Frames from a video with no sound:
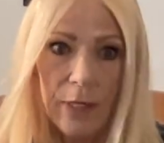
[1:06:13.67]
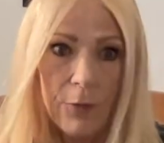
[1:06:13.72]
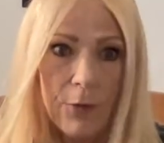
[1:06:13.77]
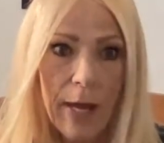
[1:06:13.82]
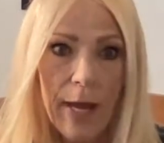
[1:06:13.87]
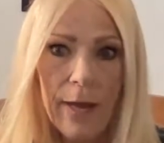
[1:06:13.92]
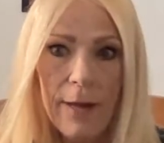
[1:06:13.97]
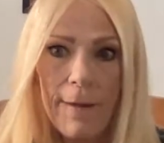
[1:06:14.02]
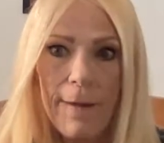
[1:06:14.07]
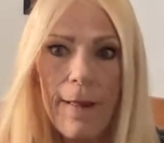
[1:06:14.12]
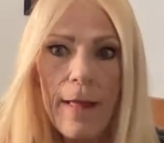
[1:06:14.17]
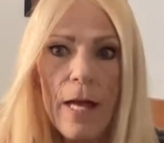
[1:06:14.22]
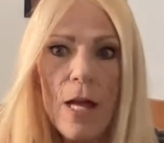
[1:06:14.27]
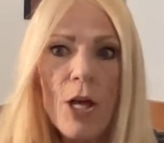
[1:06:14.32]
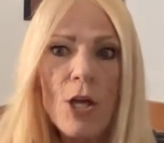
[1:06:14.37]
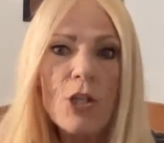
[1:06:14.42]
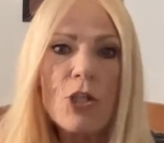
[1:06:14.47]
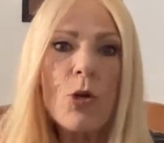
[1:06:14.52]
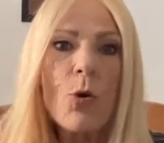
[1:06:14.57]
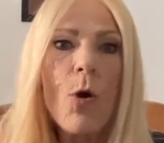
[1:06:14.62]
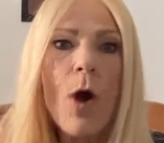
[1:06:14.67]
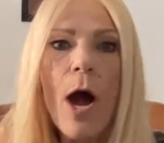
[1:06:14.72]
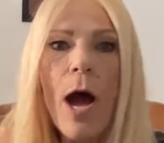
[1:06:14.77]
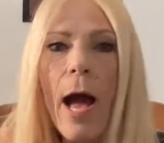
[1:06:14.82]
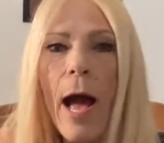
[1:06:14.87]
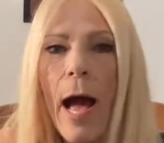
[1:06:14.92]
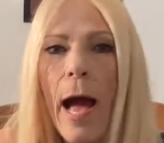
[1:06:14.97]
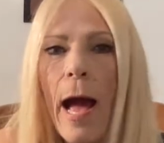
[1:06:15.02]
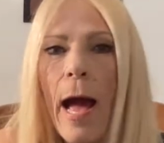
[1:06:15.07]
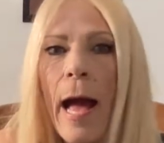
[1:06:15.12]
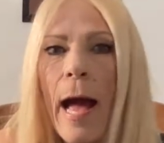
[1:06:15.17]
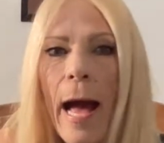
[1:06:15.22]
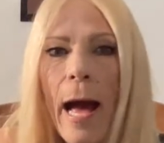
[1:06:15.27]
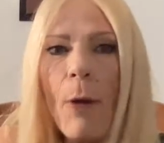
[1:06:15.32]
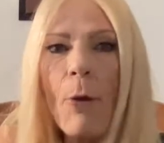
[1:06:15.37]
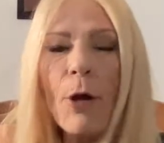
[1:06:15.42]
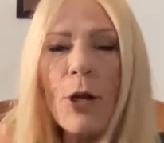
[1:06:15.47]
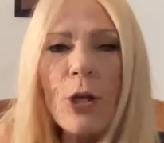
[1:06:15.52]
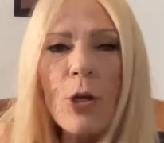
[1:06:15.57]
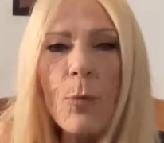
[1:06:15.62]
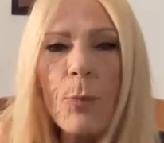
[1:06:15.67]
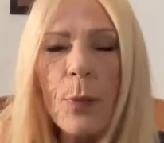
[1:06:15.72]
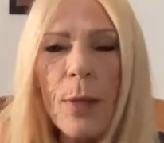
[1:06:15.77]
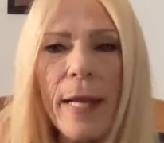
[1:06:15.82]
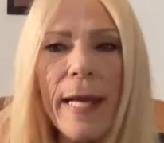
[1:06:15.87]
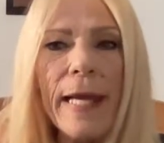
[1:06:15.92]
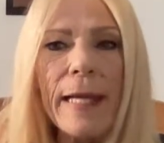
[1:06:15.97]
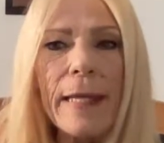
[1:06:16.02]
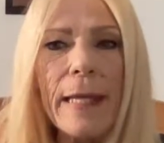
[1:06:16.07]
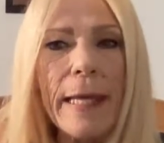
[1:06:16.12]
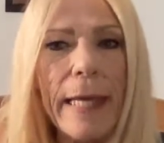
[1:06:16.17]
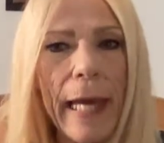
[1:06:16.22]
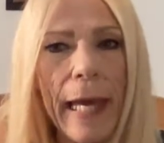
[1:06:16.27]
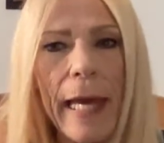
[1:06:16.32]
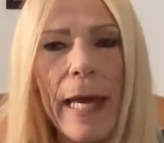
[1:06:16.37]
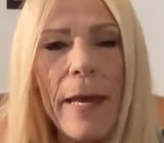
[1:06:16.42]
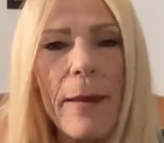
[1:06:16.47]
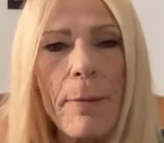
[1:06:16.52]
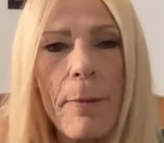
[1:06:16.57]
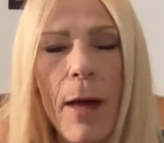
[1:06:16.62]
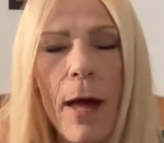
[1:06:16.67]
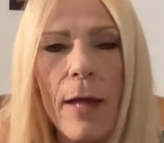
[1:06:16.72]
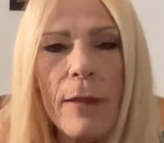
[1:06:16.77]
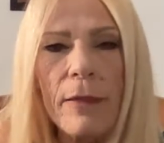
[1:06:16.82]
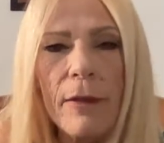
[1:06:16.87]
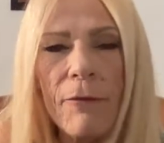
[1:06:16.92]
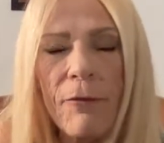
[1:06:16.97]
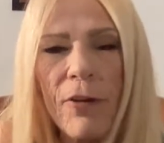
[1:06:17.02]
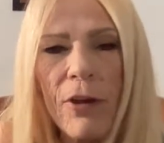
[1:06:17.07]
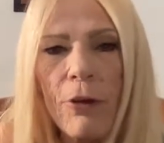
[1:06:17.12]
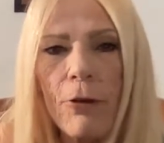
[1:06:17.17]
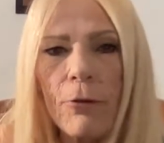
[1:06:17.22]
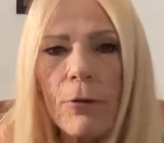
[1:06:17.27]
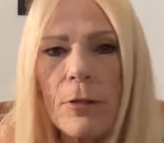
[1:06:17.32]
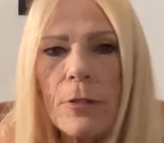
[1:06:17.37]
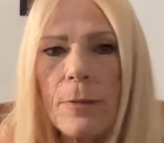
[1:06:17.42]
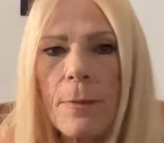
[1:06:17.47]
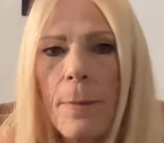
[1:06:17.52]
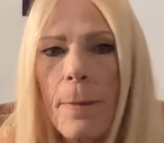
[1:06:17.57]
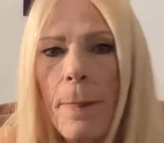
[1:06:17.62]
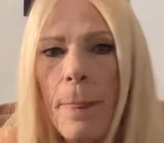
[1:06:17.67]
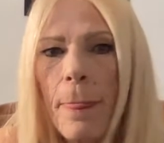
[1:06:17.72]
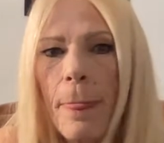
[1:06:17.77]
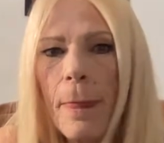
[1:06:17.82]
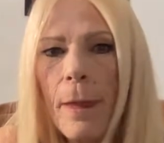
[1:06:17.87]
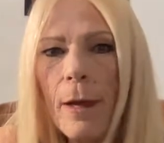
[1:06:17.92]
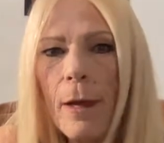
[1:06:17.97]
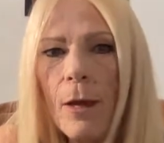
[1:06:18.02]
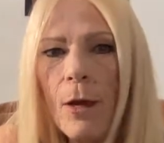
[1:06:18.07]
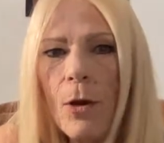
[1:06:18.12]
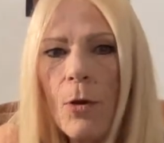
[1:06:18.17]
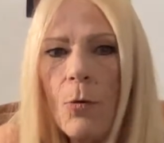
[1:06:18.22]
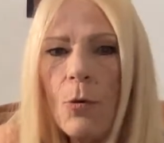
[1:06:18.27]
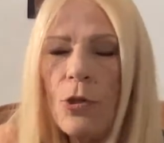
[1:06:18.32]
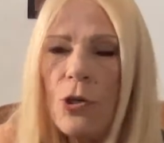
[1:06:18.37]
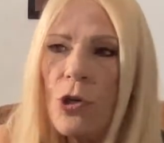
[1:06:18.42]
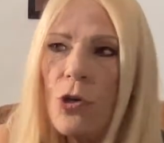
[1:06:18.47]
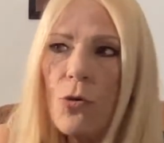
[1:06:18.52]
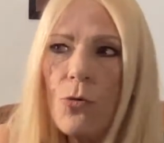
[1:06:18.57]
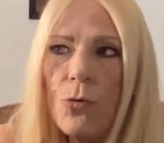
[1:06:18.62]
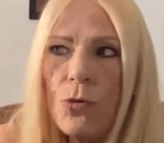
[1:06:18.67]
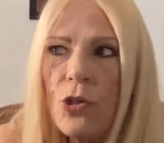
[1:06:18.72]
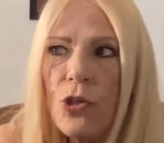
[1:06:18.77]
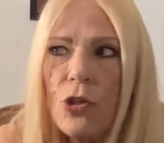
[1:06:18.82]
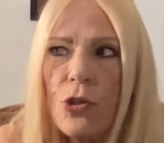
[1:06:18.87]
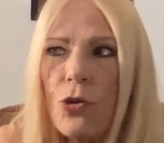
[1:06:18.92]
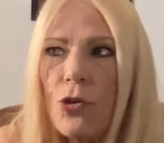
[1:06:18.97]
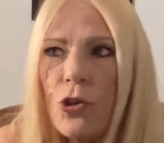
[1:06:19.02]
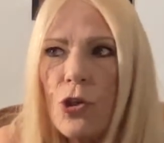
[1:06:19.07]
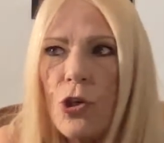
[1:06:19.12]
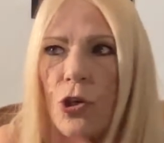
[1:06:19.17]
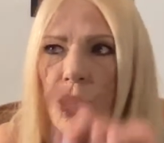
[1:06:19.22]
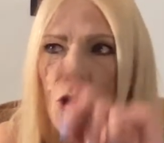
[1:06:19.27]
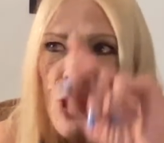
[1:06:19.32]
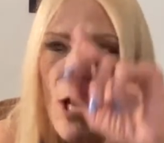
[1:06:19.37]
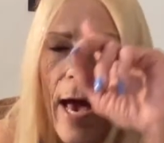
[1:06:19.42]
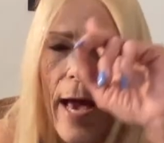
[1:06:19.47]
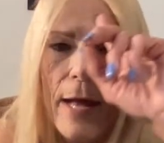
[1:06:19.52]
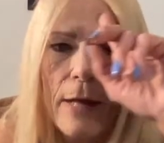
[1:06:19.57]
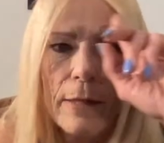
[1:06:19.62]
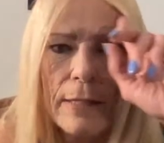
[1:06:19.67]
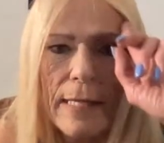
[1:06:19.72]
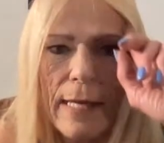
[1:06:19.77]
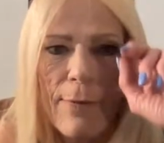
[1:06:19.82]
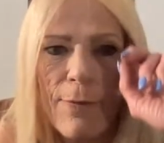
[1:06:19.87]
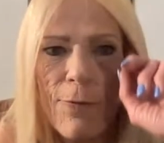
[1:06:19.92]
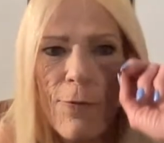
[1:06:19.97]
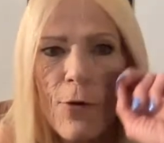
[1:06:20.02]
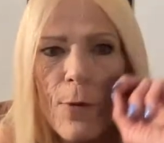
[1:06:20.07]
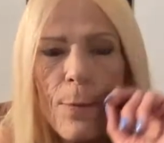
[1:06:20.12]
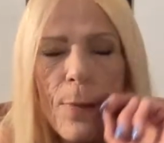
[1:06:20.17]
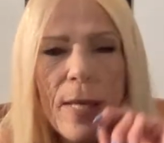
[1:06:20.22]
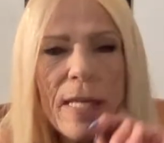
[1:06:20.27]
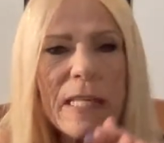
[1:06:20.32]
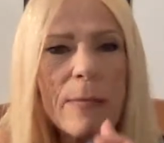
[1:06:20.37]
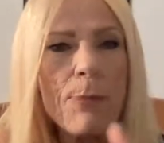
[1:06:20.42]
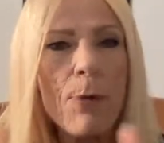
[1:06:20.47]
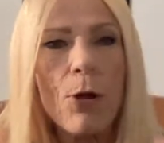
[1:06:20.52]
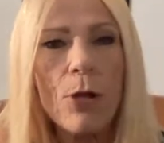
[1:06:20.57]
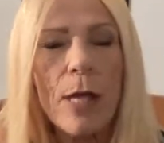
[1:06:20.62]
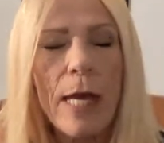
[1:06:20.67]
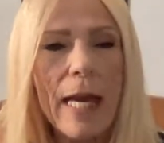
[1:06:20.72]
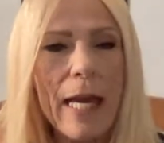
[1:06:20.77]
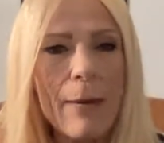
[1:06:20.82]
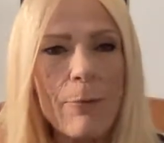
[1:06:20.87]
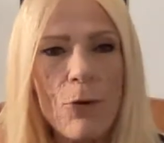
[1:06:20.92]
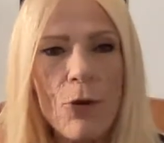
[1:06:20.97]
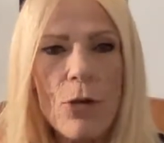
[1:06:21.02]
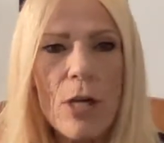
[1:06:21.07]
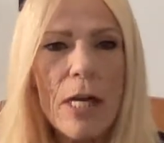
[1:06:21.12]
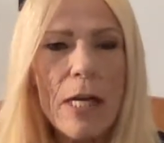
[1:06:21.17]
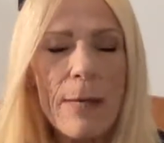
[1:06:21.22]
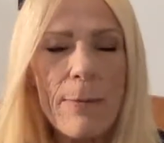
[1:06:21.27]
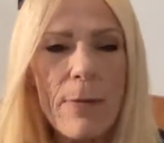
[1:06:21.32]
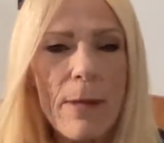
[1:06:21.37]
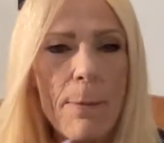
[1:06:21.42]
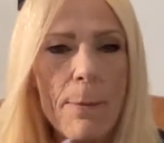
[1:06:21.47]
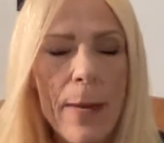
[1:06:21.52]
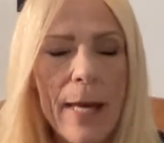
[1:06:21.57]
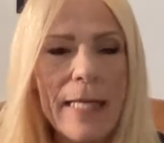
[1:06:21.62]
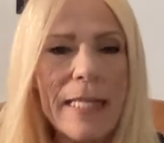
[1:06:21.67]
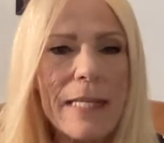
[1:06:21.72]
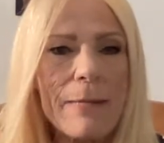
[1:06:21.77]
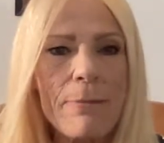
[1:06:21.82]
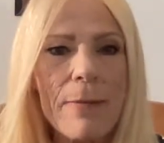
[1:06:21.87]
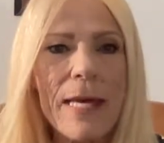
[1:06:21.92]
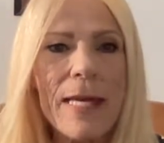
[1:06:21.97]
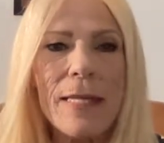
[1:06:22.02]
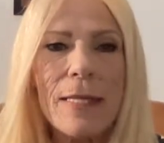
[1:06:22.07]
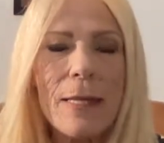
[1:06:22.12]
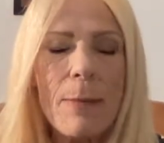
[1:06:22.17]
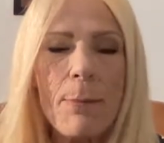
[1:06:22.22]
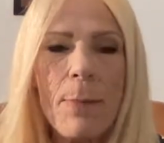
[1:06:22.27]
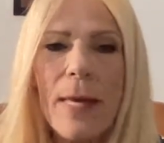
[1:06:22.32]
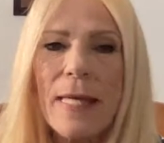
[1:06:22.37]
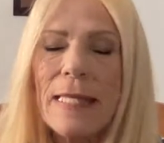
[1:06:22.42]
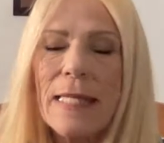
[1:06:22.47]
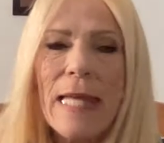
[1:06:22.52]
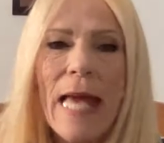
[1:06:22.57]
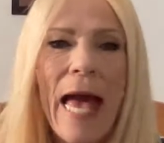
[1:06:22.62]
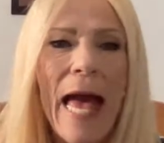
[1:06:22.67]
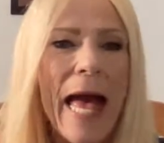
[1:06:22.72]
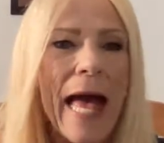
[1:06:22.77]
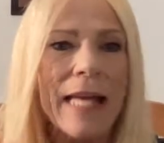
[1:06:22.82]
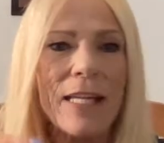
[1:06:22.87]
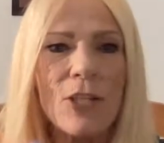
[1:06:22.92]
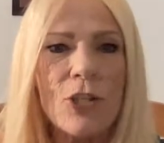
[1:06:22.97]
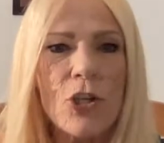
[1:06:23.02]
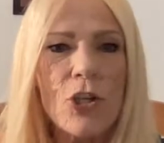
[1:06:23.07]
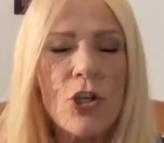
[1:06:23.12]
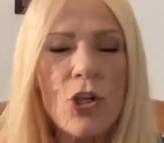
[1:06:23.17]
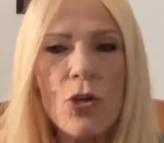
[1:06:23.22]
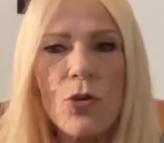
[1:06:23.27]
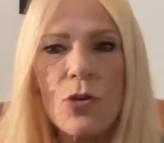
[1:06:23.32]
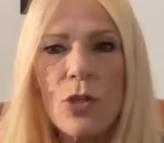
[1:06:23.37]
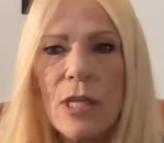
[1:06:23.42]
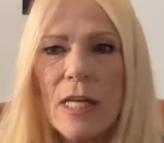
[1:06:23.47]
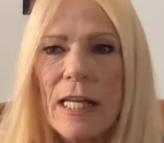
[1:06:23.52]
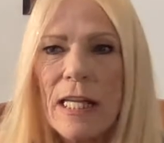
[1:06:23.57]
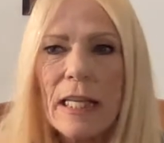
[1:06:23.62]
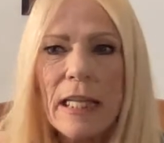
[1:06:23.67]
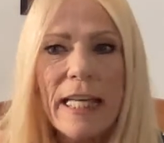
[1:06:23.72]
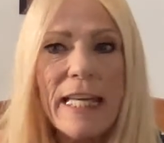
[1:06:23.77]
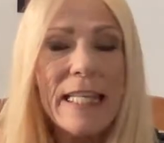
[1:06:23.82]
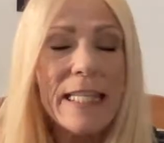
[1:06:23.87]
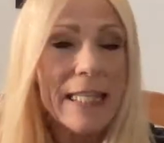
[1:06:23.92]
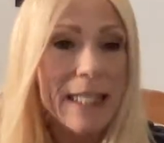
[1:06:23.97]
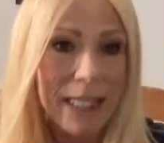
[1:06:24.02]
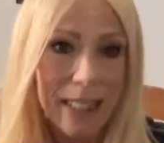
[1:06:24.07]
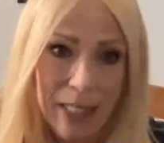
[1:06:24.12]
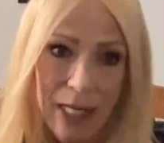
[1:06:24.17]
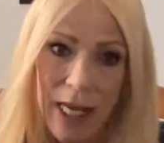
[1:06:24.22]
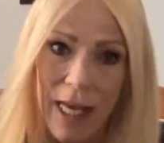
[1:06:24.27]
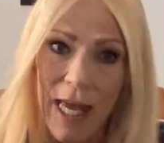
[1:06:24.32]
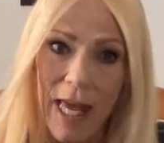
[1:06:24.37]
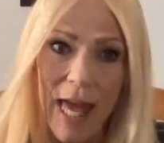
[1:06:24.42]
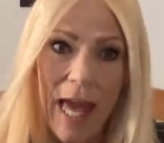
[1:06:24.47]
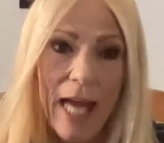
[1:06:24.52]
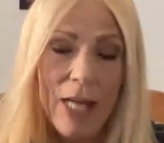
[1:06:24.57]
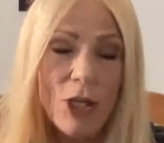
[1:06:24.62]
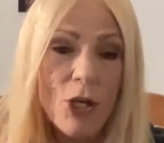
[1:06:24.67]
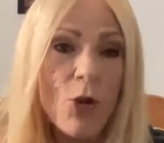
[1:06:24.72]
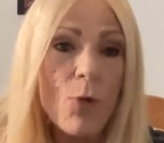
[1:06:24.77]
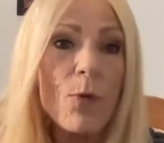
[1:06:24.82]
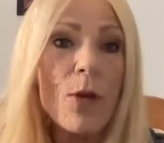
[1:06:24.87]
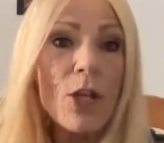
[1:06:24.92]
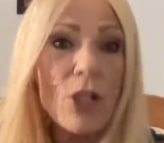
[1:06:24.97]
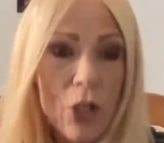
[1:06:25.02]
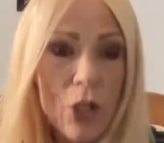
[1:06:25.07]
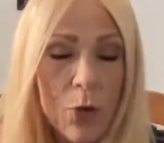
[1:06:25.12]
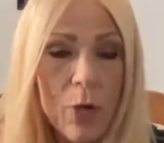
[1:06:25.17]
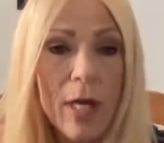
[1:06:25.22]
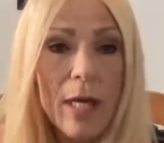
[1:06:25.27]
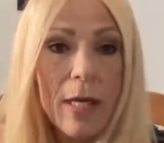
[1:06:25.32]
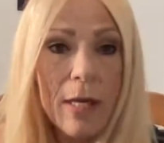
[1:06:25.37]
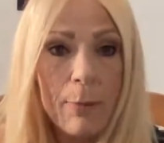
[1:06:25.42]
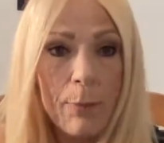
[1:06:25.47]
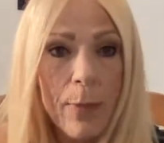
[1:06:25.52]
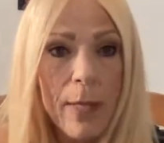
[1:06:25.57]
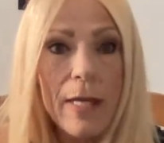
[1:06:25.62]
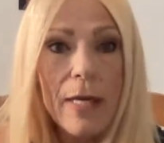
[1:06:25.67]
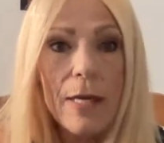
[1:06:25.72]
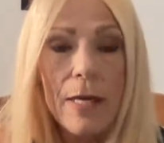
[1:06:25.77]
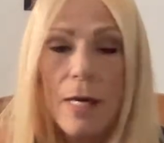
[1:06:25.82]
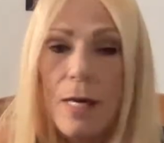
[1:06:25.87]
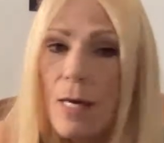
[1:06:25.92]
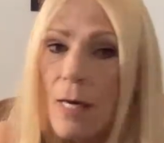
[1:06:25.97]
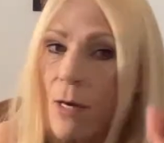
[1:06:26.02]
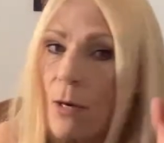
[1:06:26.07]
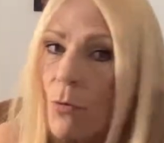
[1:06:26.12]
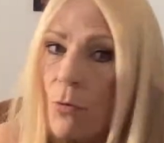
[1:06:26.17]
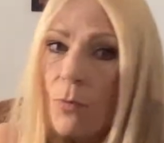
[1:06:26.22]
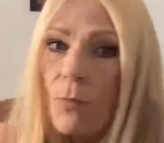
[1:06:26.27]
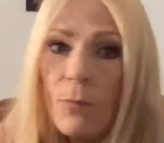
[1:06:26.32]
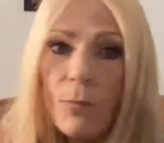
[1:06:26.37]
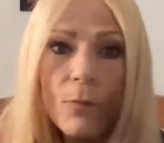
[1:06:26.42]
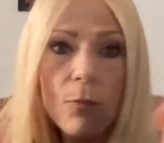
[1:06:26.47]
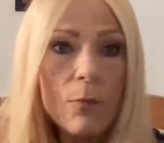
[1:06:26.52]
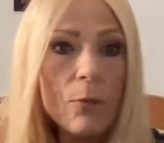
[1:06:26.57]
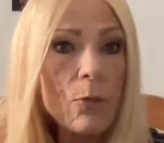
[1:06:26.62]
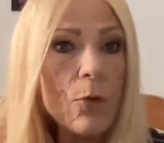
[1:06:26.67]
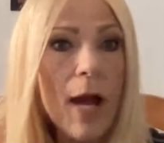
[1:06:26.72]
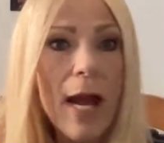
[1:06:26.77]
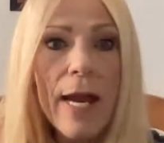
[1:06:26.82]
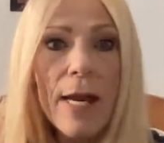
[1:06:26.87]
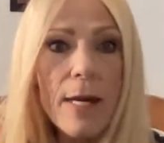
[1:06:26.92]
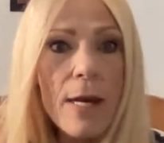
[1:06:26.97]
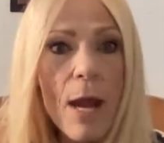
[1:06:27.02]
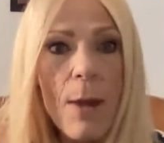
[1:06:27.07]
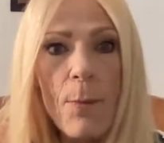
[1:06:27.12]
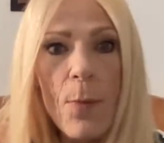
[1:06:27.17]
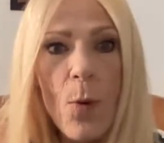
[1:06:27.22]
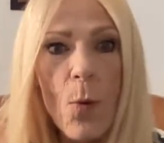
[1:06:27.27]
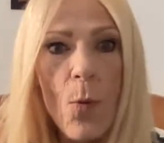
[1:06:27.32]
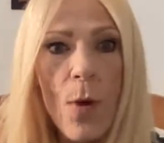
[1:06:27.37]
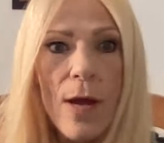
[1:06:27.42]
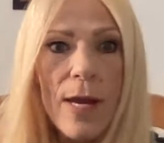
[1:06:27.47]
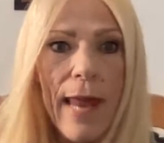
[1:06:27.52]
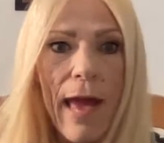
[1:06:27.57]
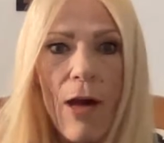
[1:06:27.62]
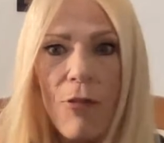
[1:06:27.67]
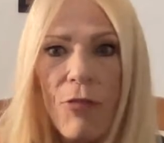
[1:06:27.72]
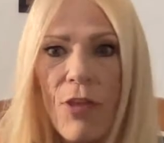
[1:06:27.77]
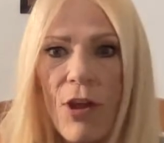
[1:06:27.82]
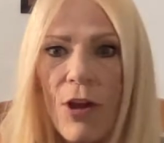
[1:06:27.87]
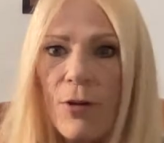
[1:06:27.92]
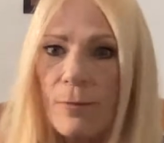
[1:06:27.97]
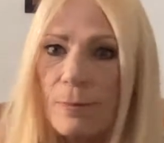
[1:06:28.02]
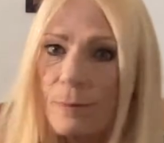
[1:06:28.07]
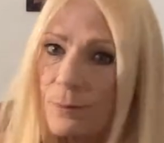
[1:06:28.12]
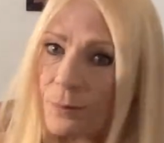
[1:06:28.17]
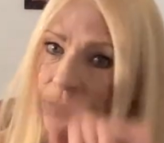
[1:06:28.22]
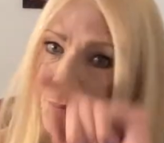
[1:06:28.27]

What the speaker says: Right? So how are you playing the game on the field? When you suit your child up for a baseball game, you get him the best mitt, the best hat and shoes and cleats, and you, so he can be right number one out there.